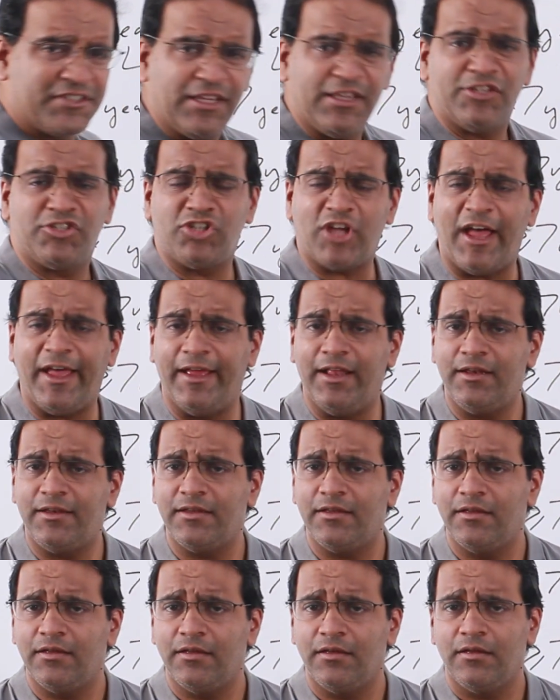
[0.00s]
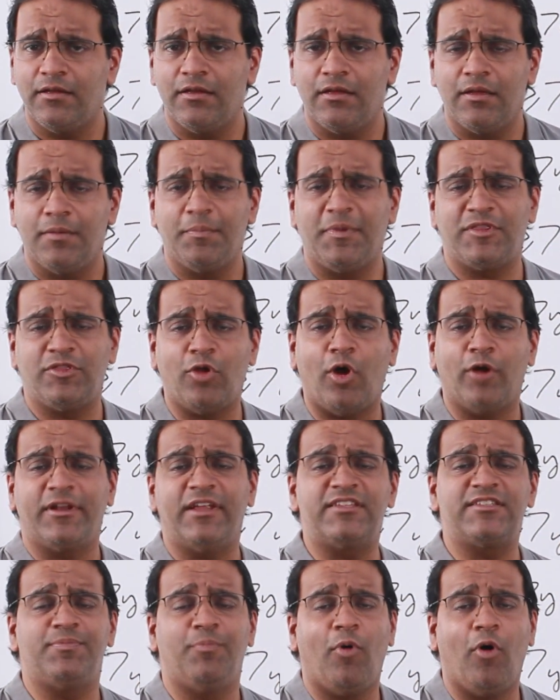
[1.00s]
So still a child,
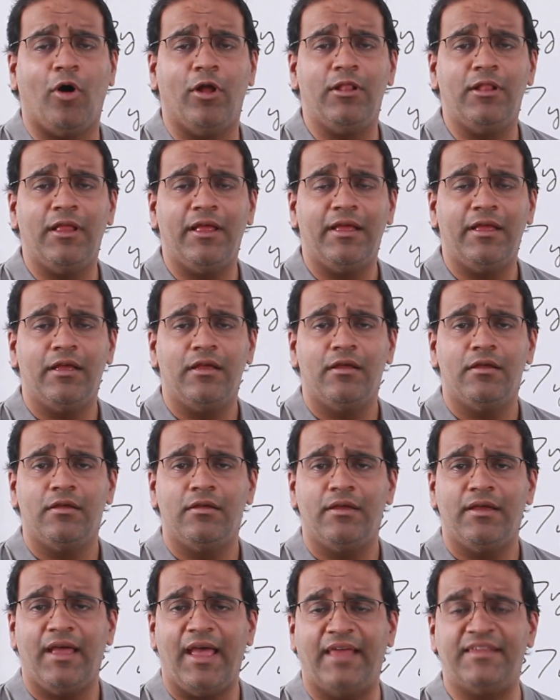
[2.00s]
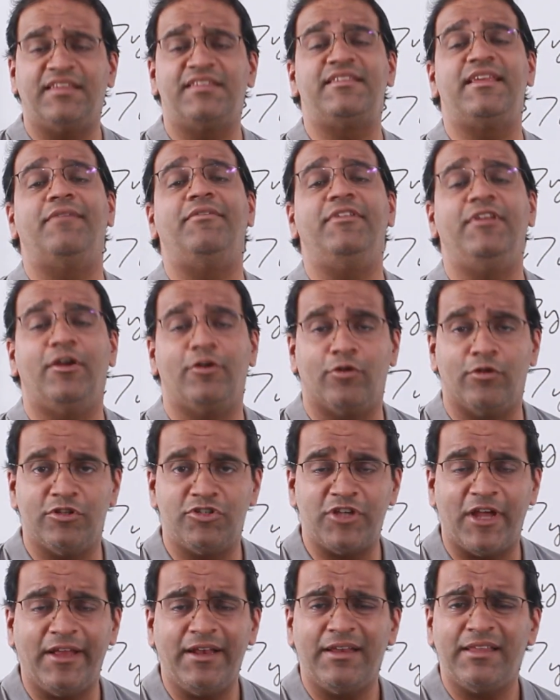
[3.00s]
but not as small as a
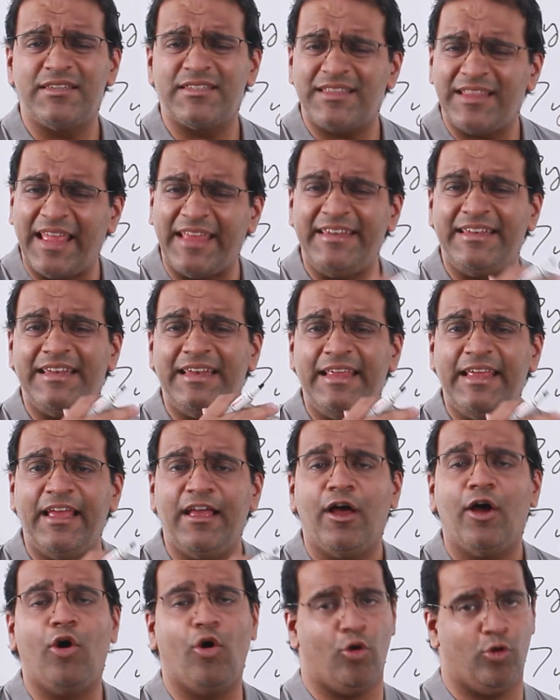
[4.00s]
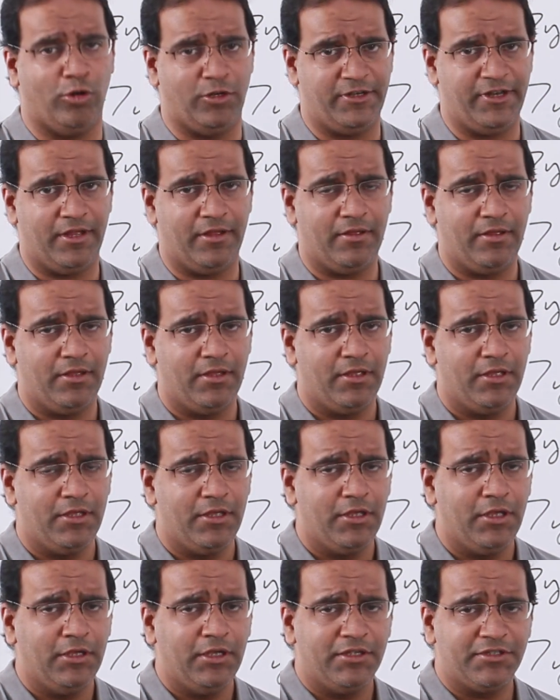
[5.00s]
7-year-old child, slightly older.
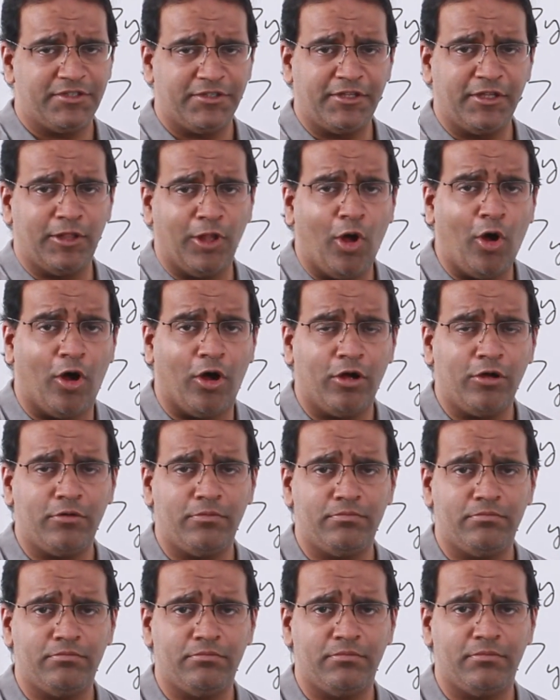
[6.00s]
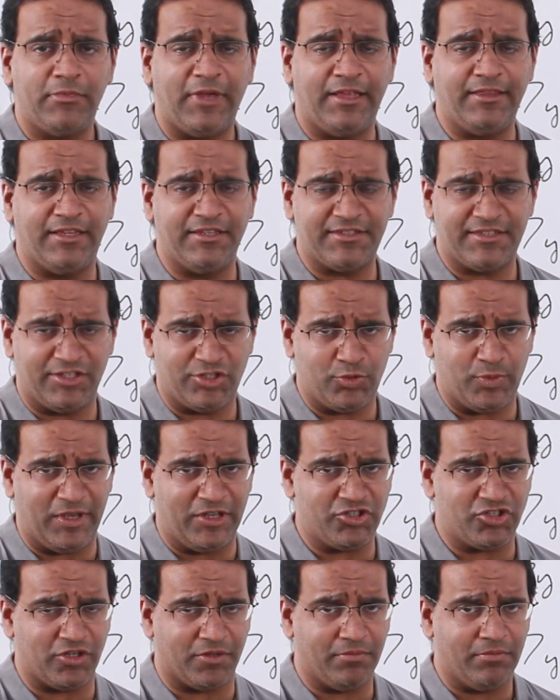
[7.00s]
So the law in this
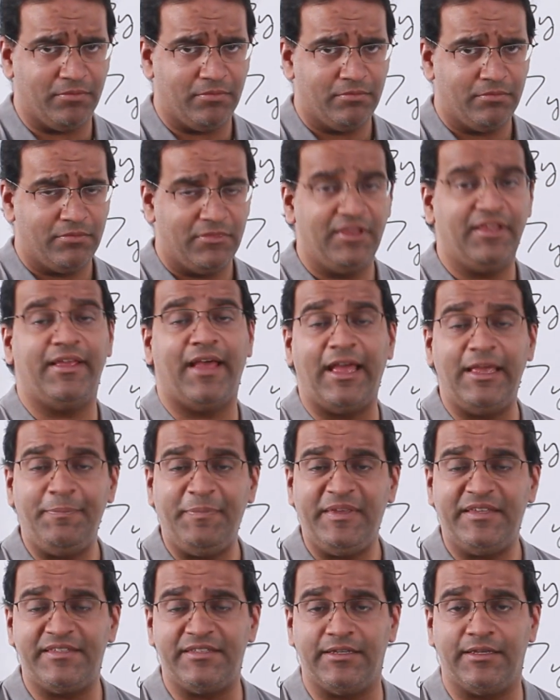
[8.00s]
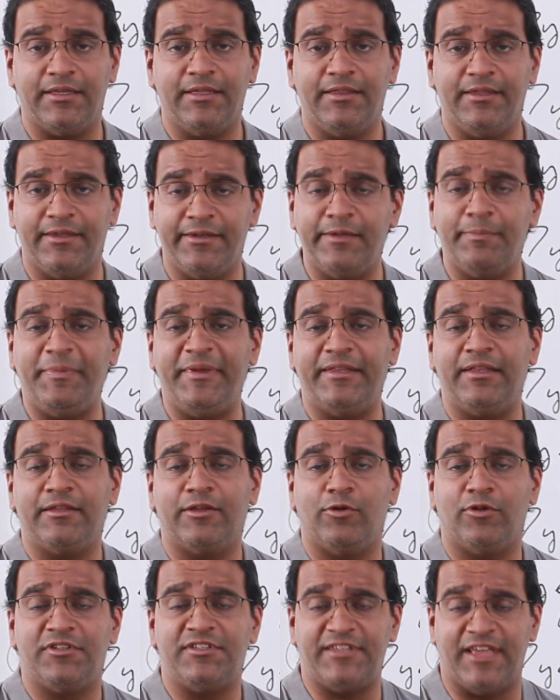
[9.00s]
situation, the IPC, the
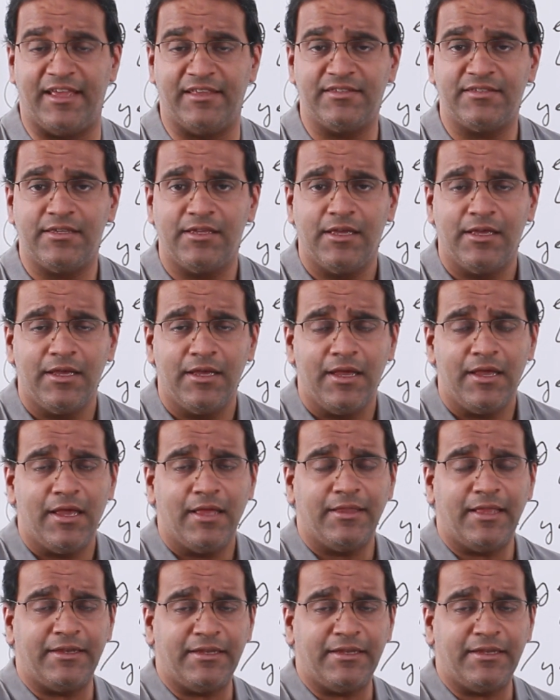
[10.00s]
Indian Penal Code, says